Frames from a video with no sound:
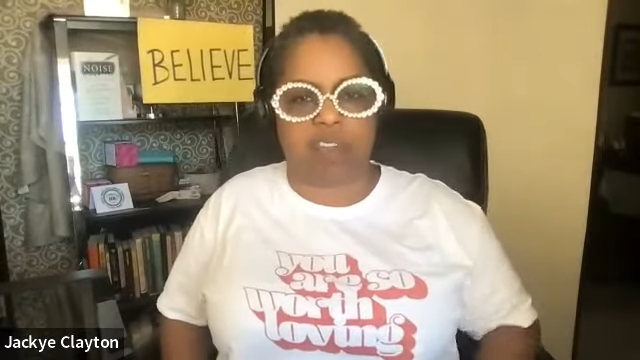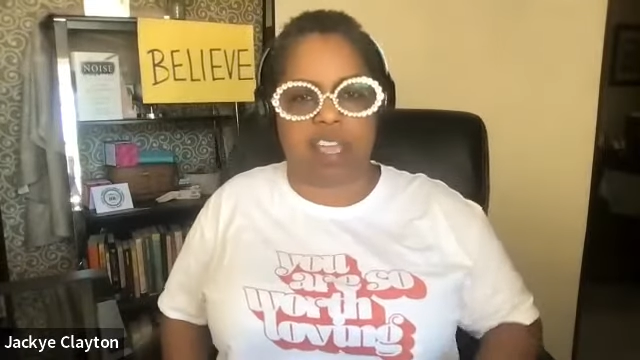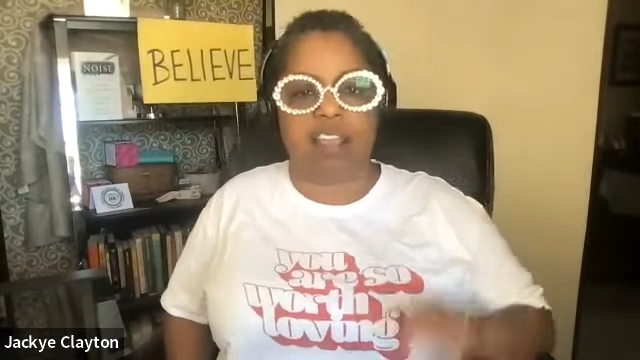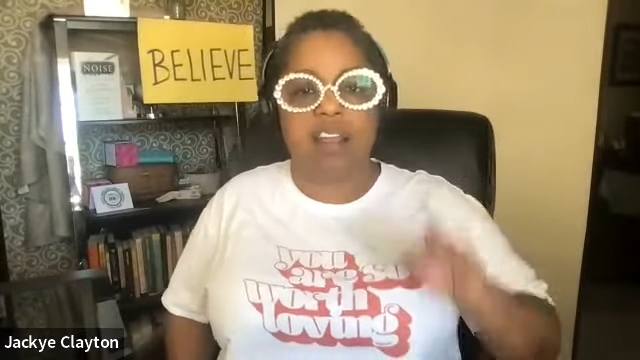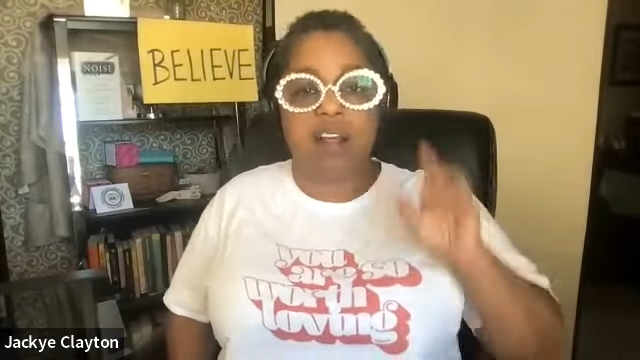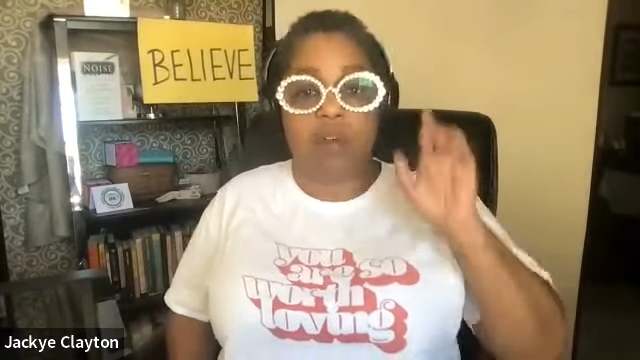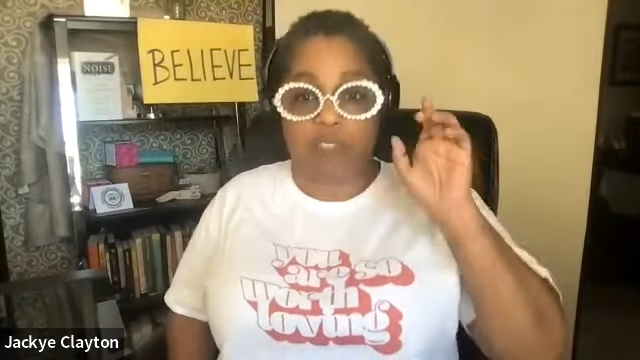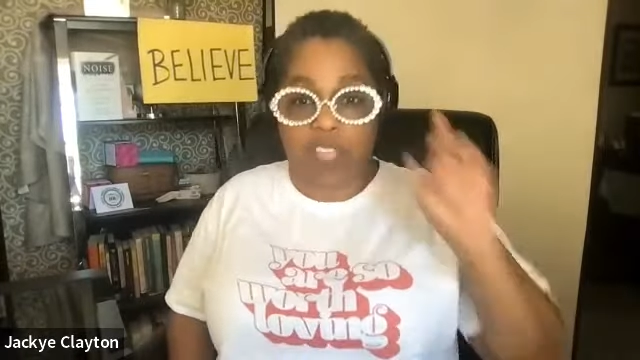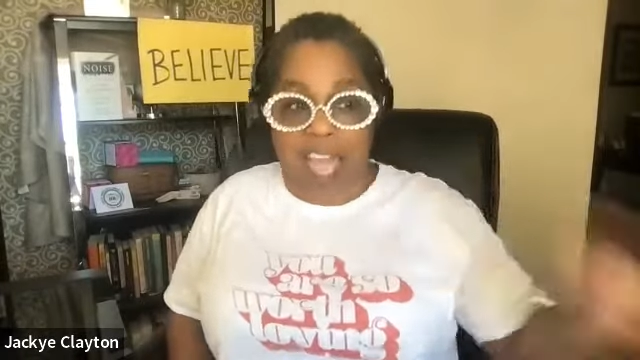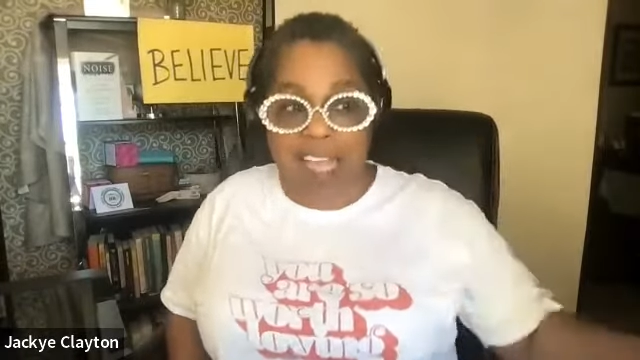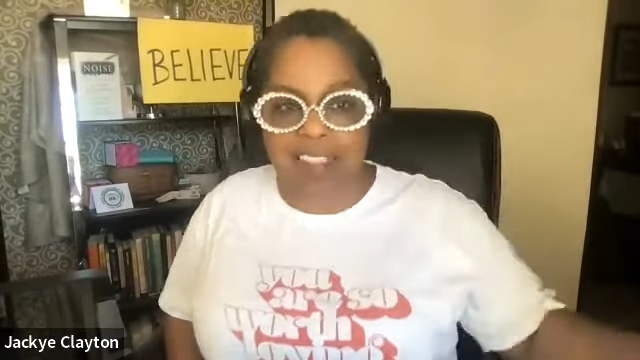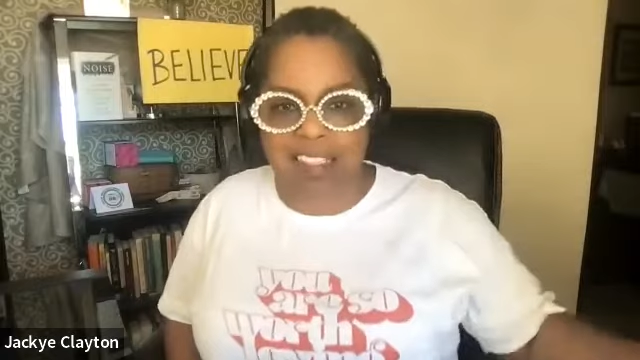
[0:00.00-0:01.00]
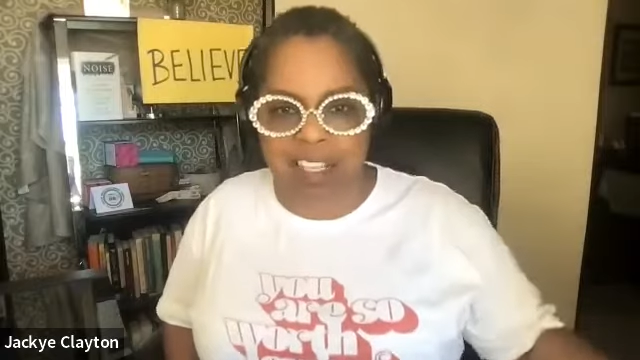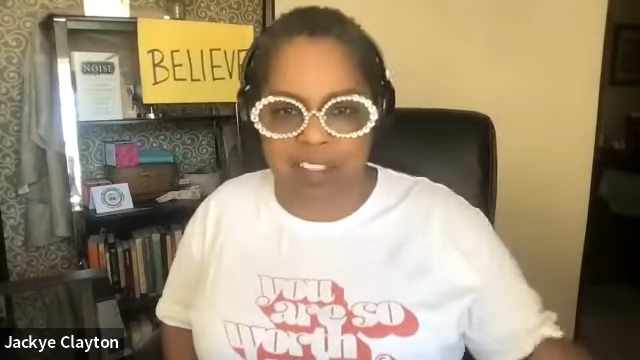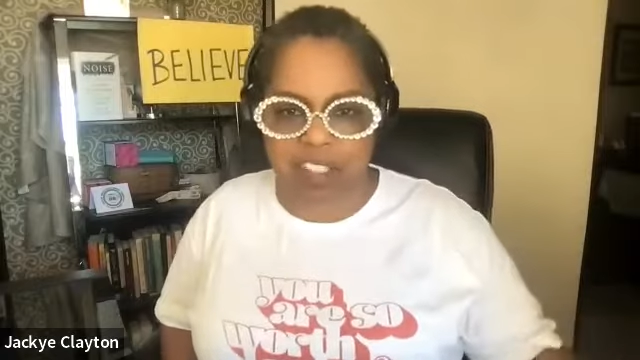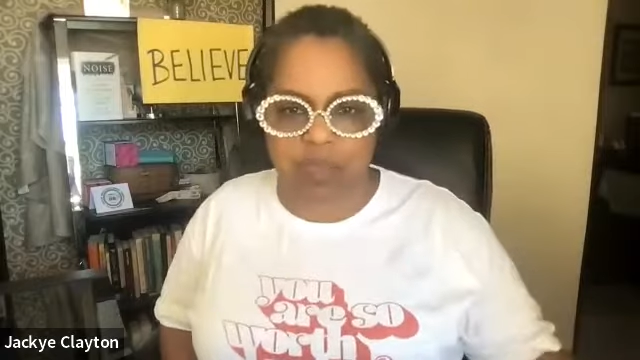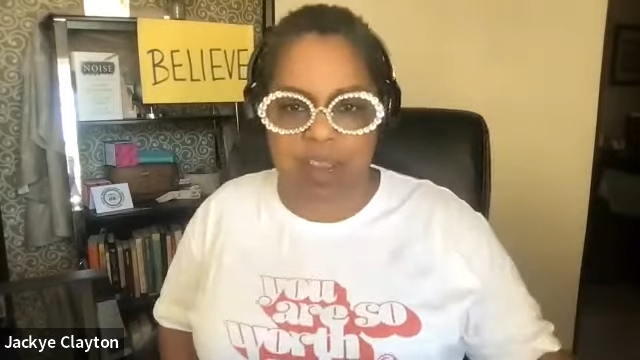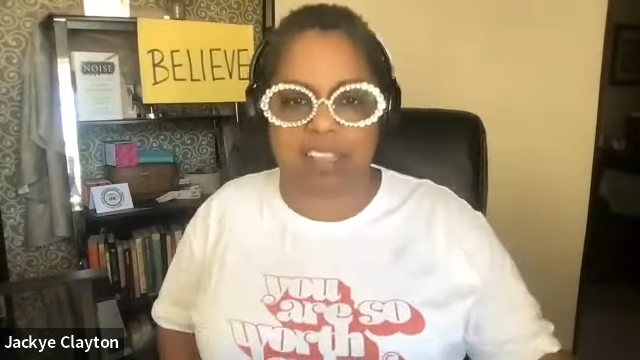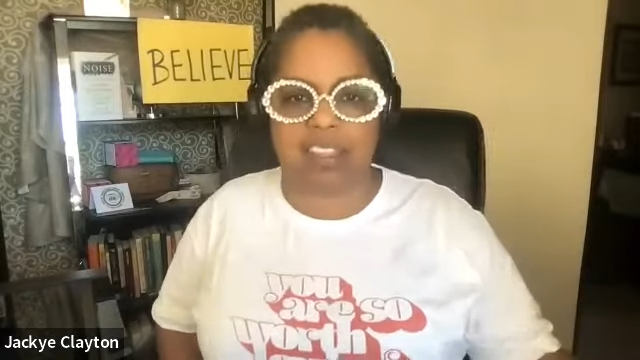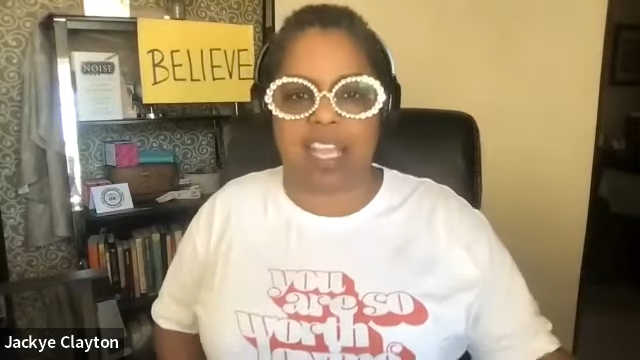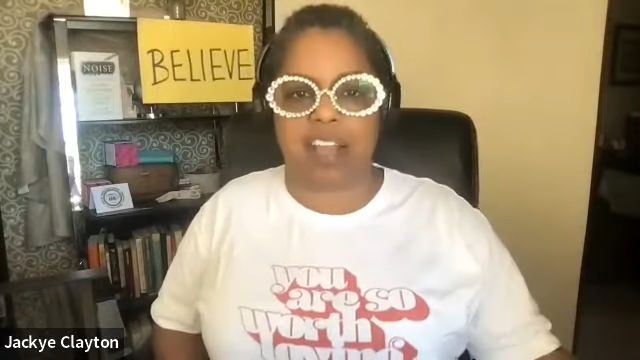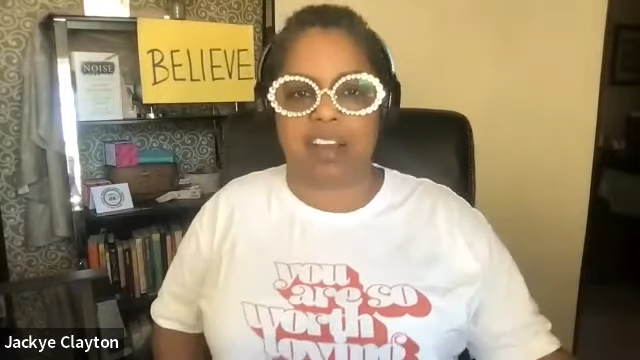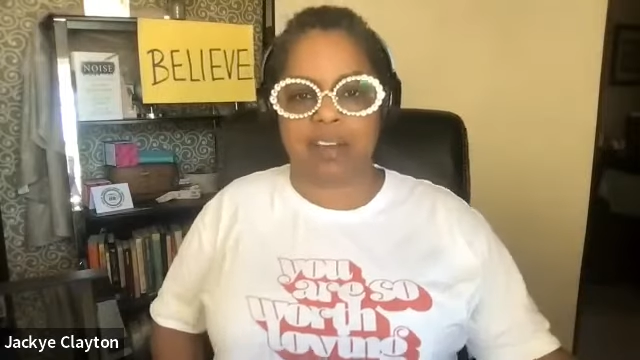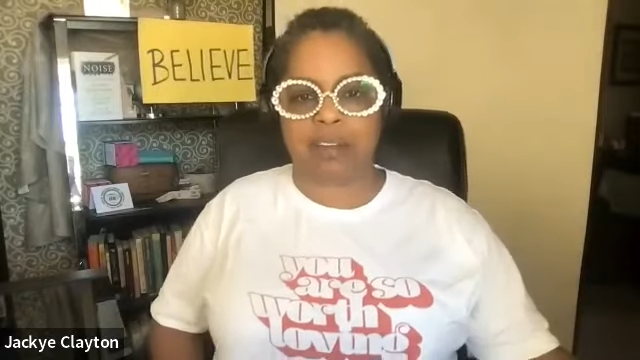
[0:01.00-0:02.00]
okay, that sentence right
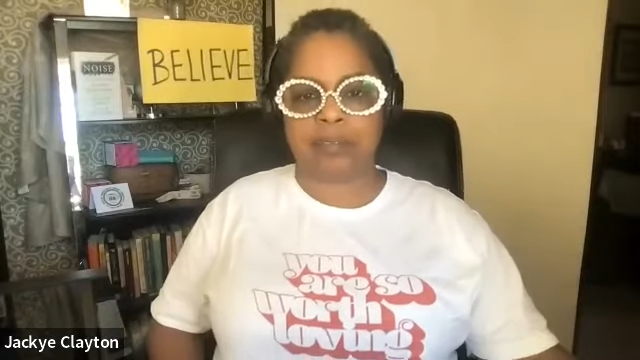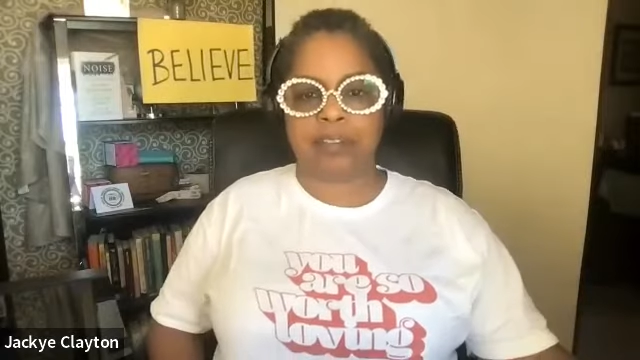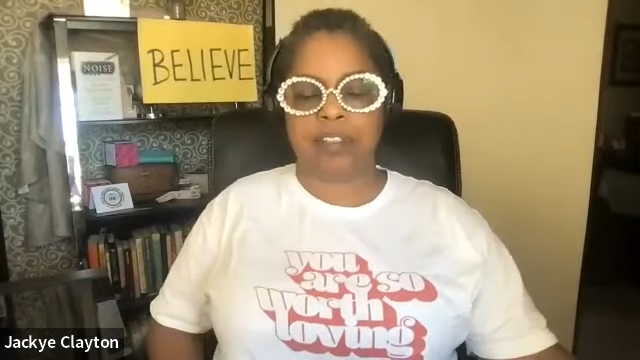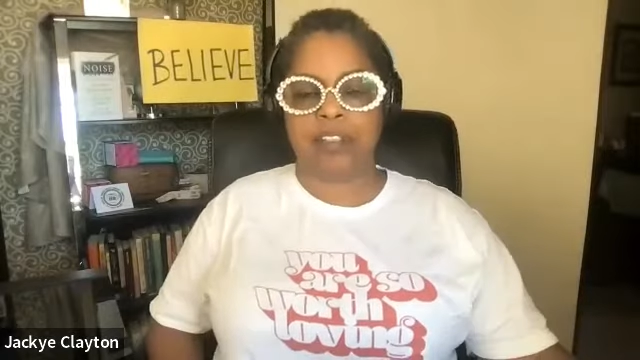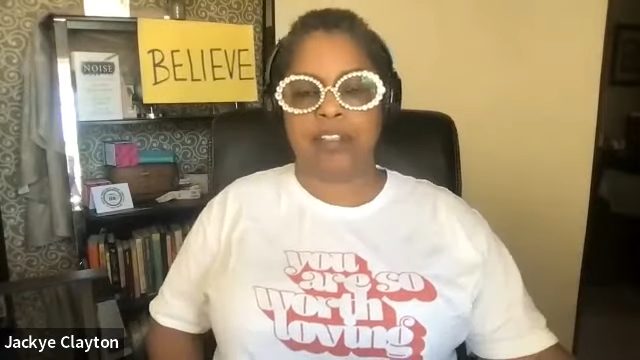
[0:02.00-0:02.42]
there,